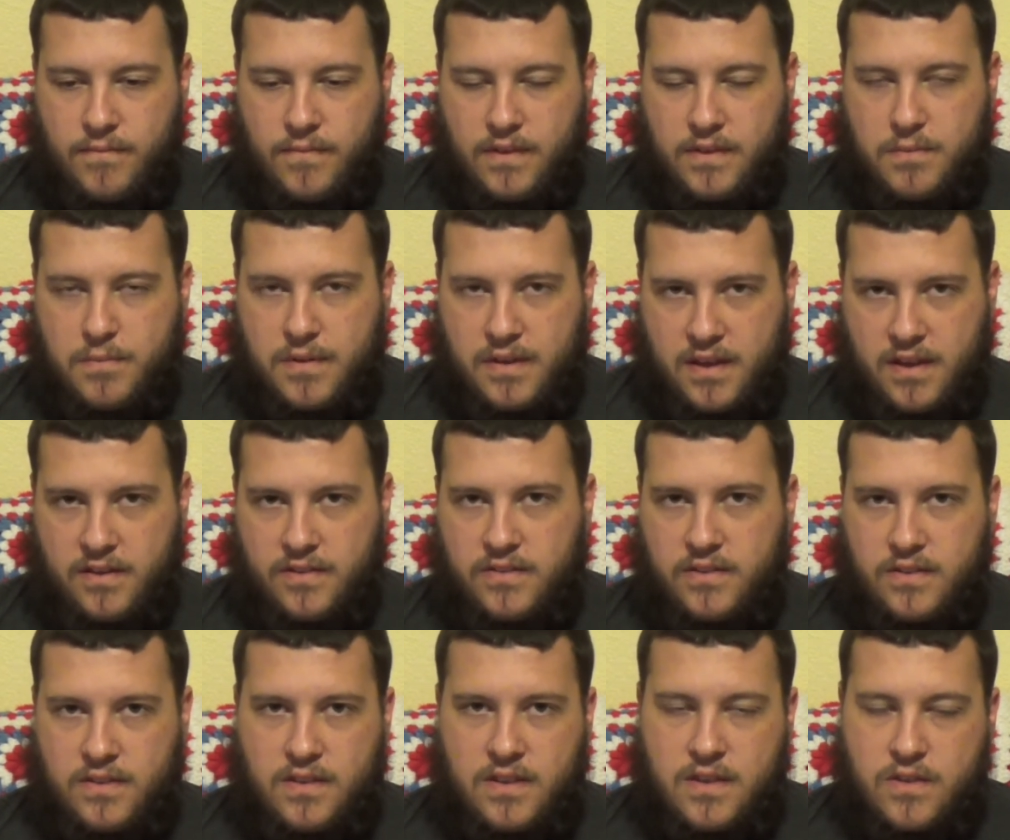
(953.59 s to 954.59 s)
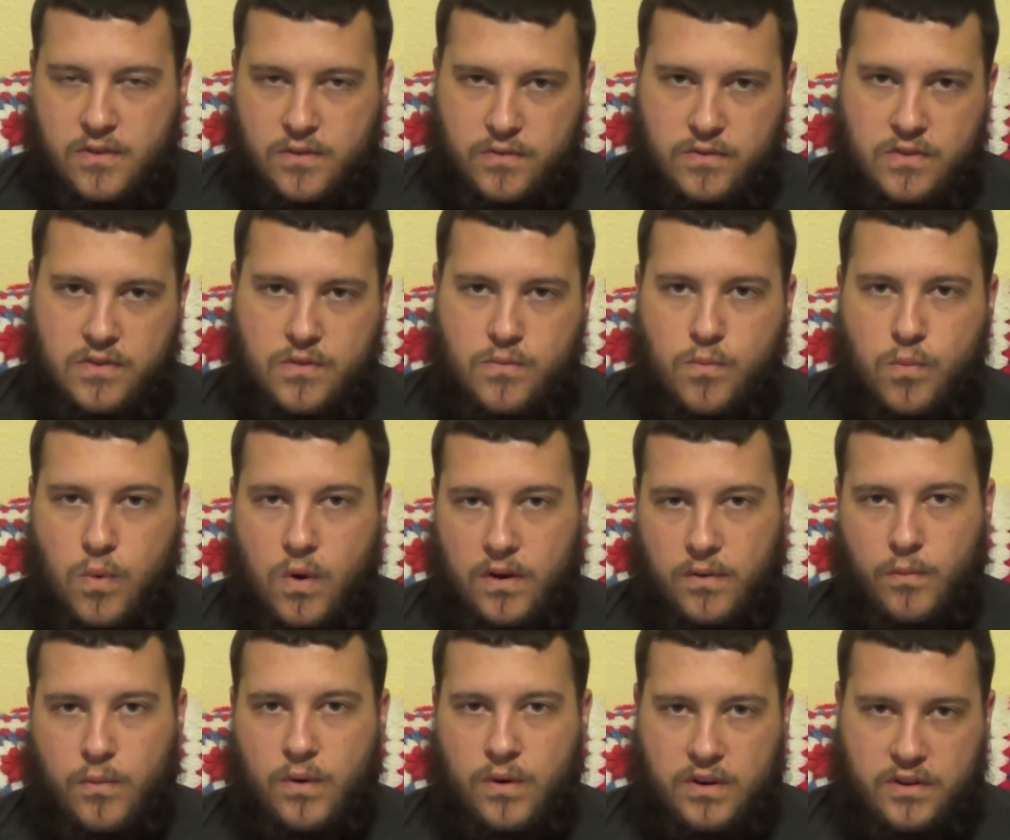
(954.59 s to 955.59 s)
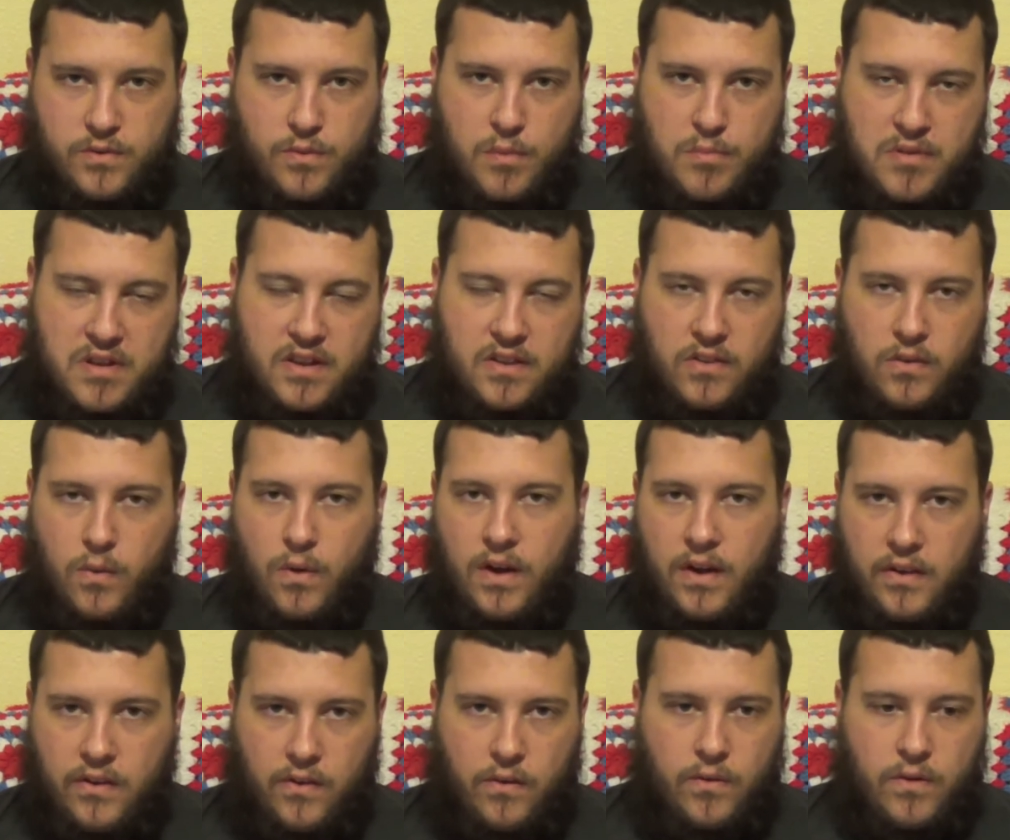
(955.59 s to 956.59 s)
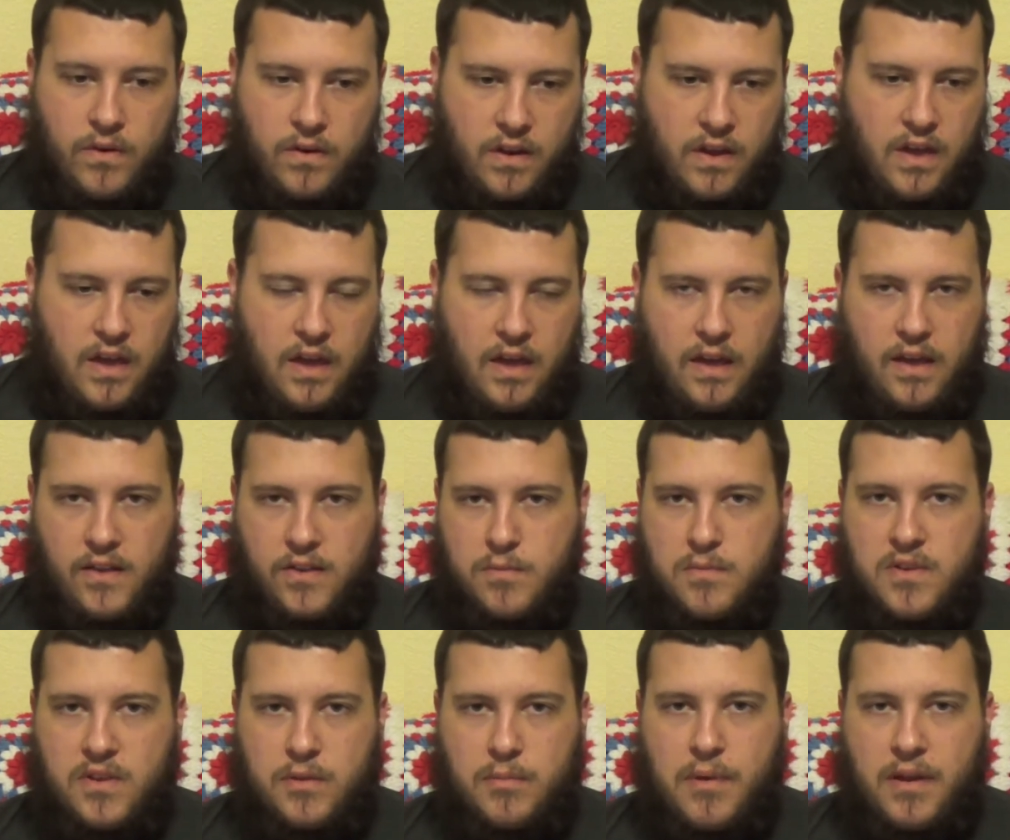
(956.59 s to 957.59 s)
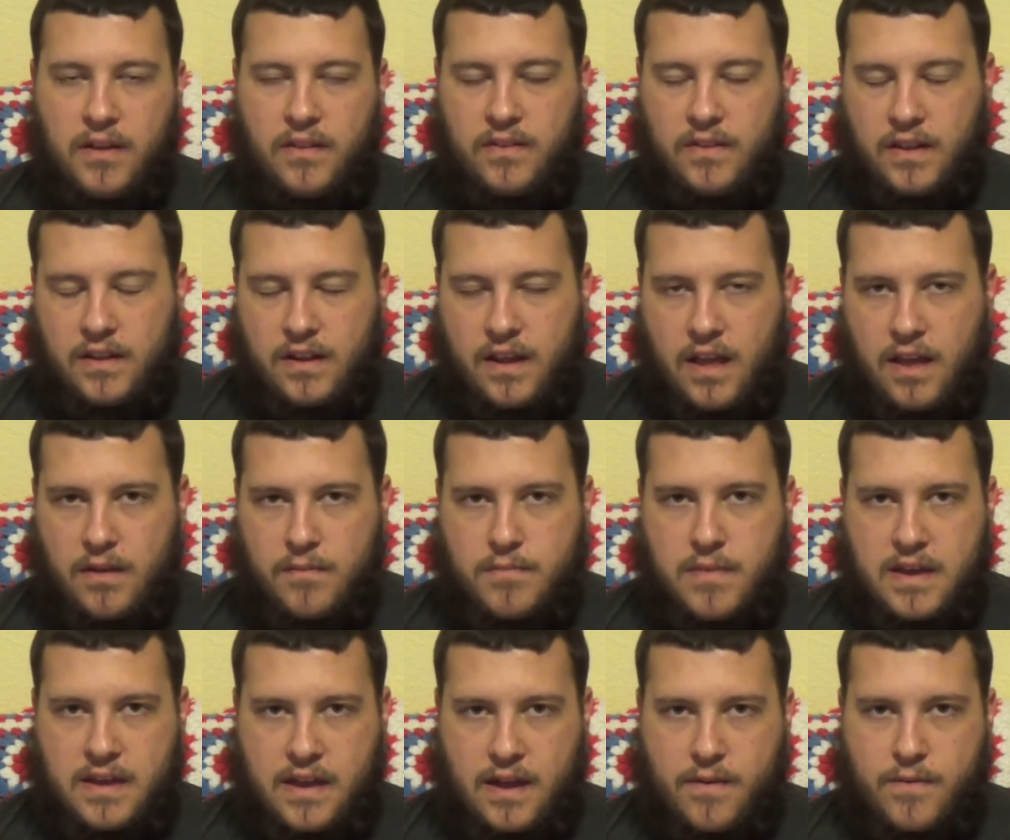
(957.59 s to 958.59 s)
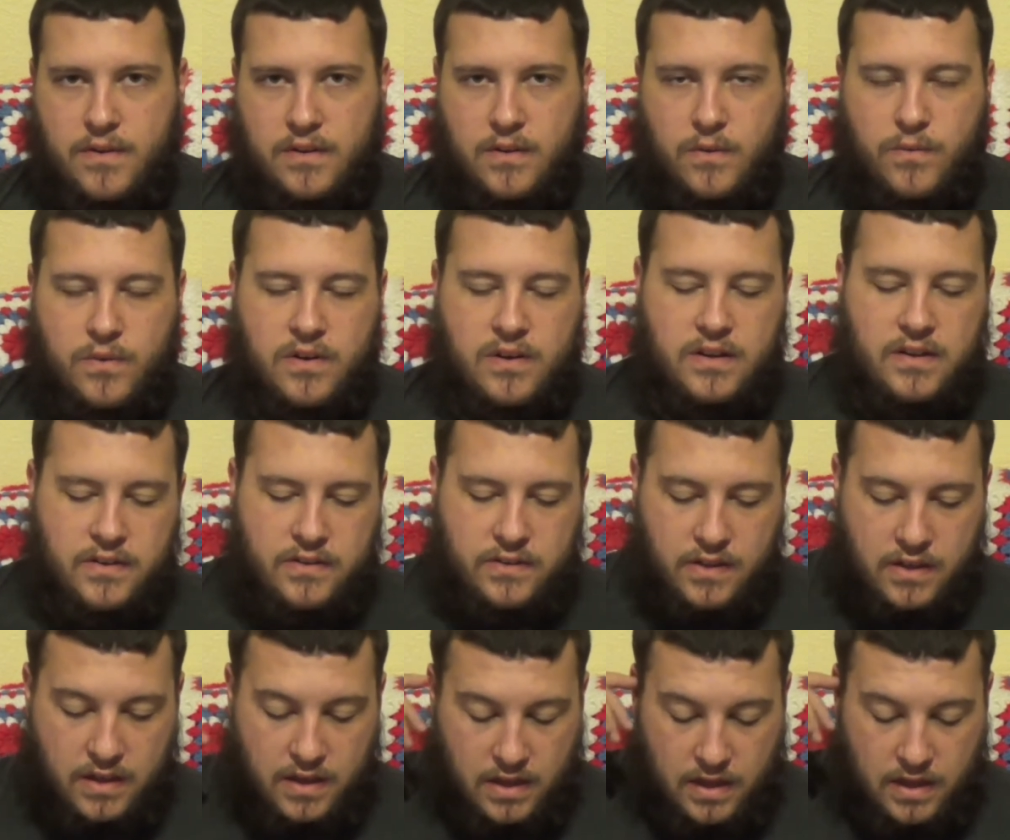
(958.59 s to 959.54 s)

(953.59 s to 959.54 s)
That's because either one word is repeated twice or it's misspelled and I can't make out what the word is.